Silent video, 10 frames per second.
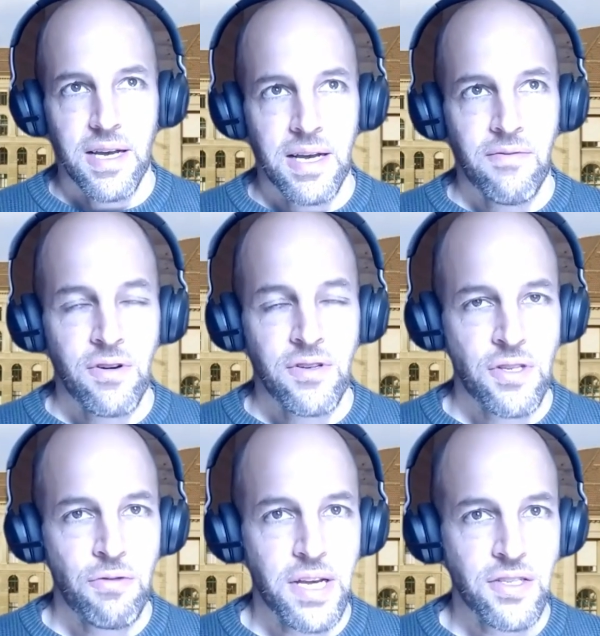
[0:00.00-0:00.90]
were
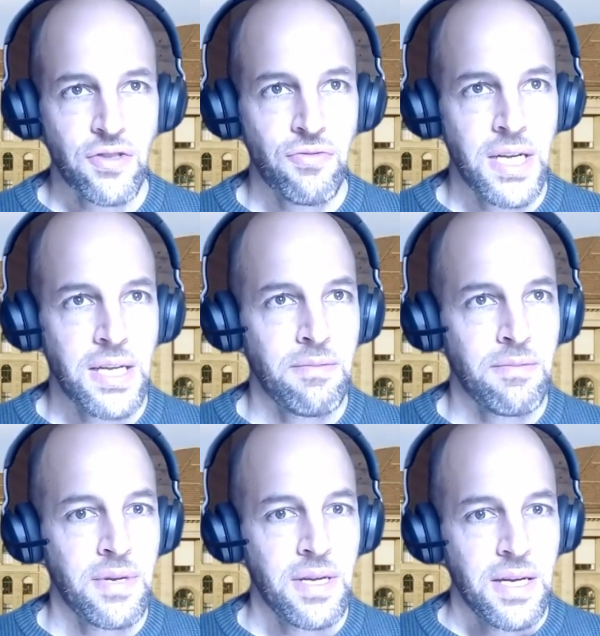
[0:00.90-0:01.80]
so
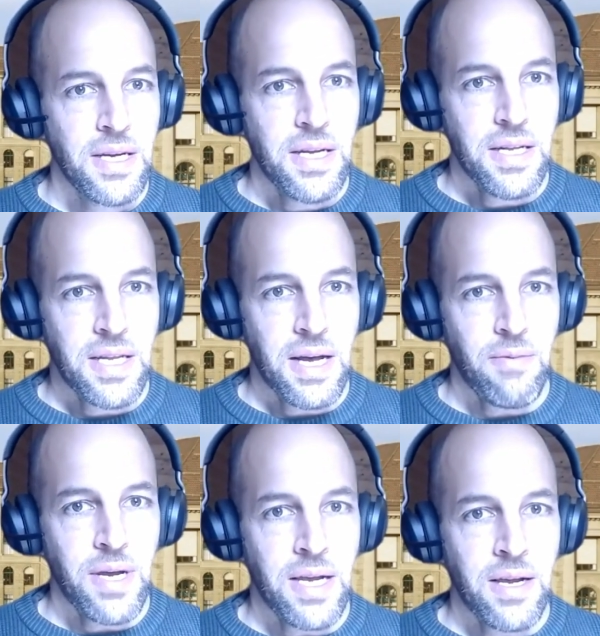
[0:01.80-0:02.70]
extreme
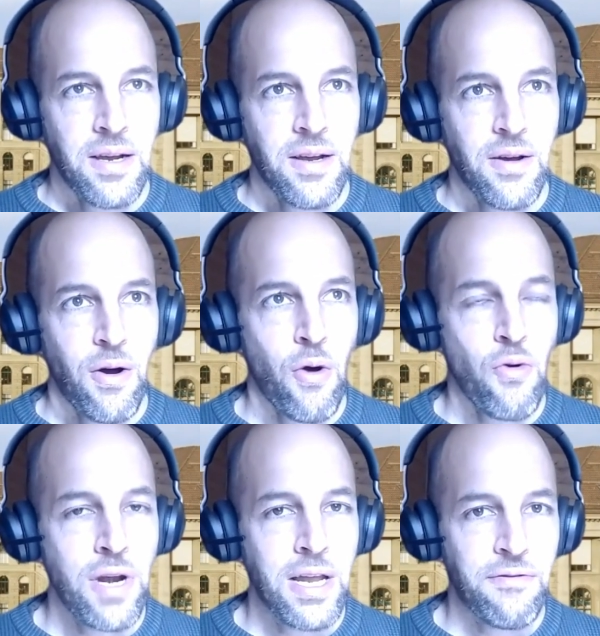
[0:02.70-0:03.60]
that we
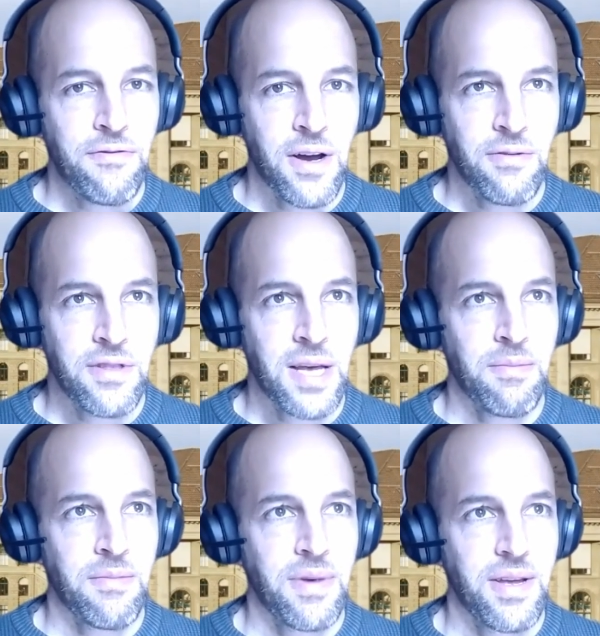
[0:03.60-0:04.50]
only found
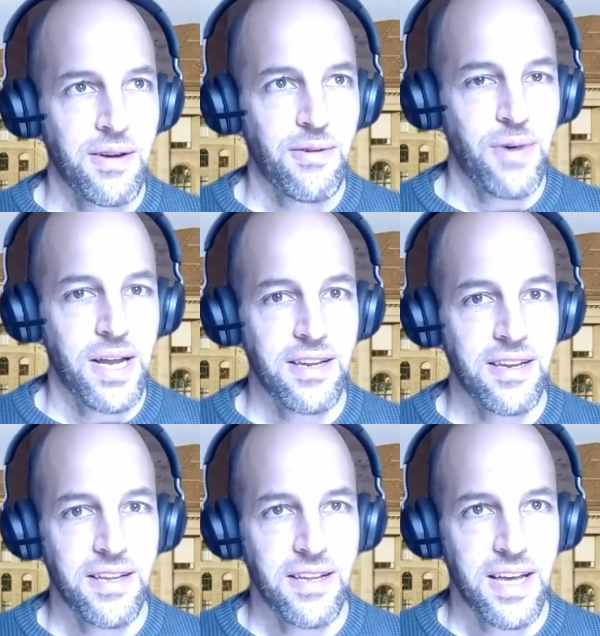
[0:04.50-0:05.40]
them
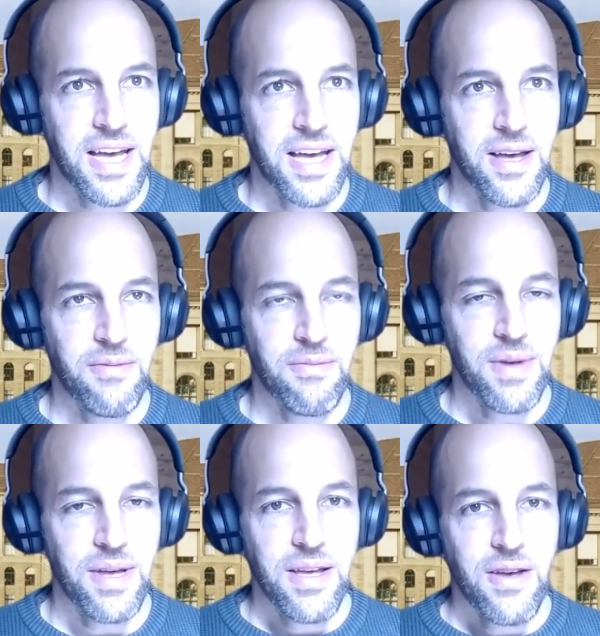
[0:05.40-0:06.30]
when
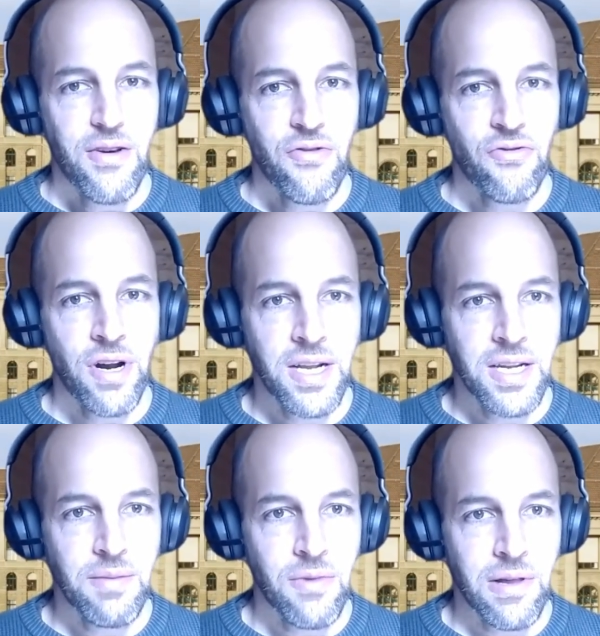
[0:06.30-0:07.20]

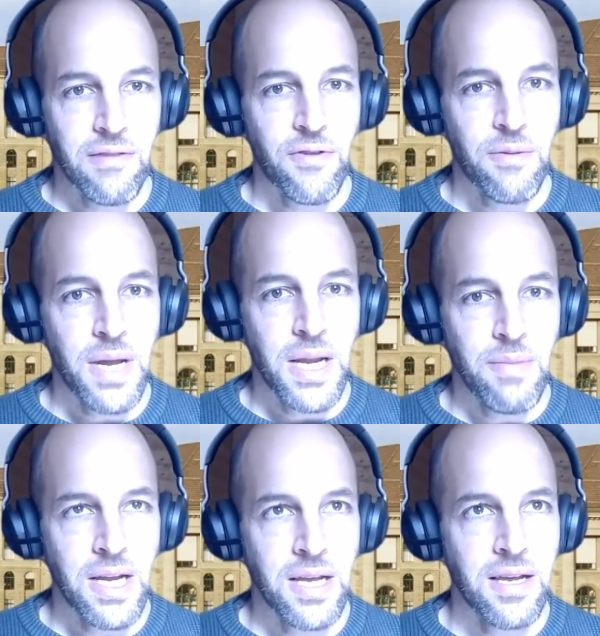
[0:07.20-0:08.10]
running the model for
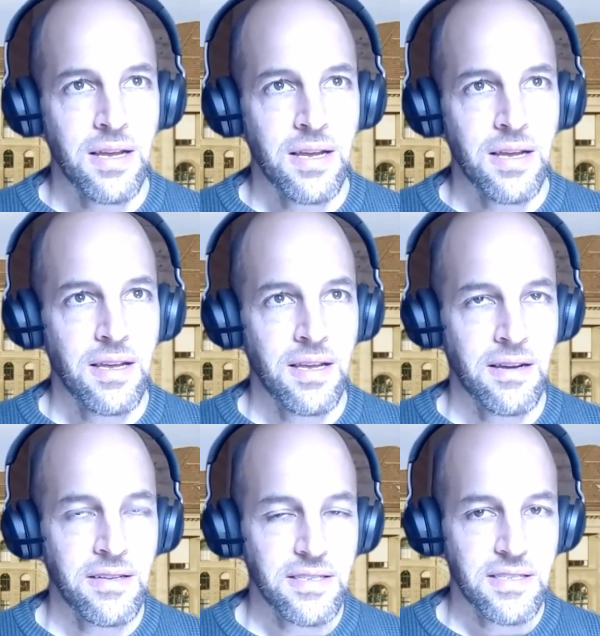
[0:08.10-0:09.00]
many
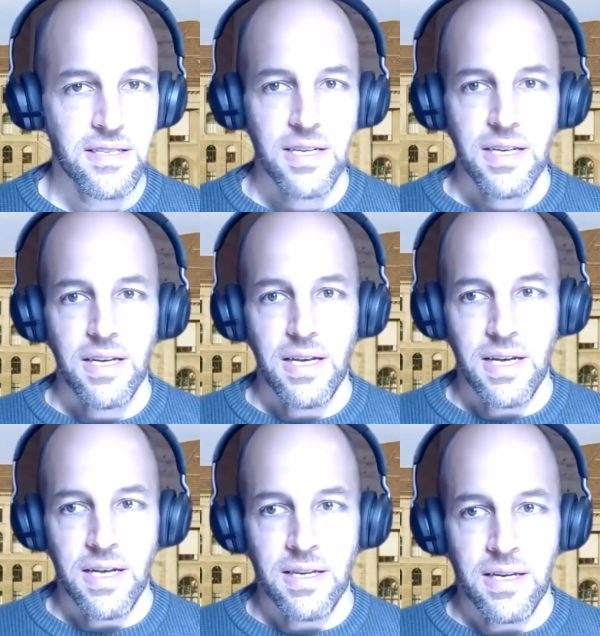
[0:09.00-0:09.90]
years,
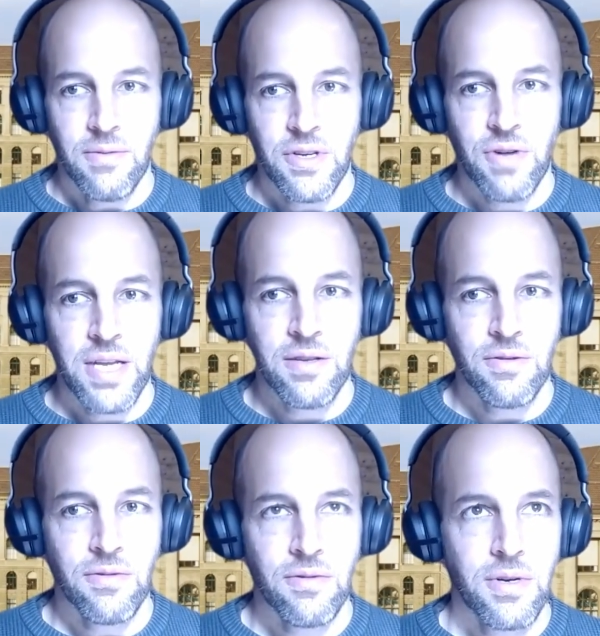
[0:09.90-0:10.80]
and we tried
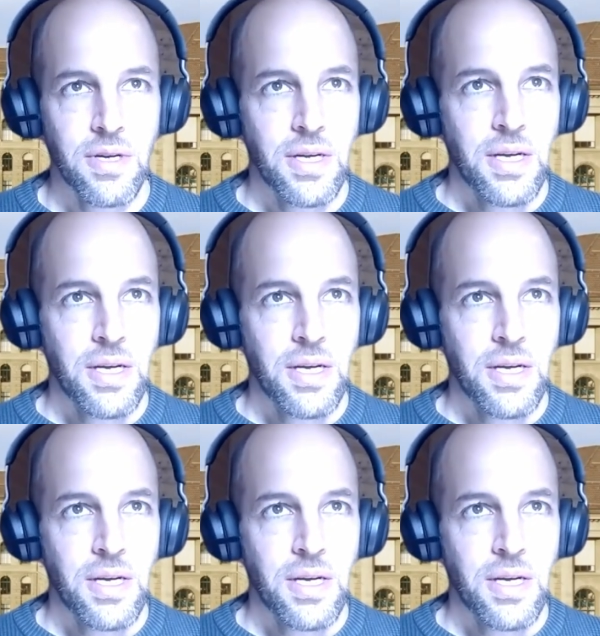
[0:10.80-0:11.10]
to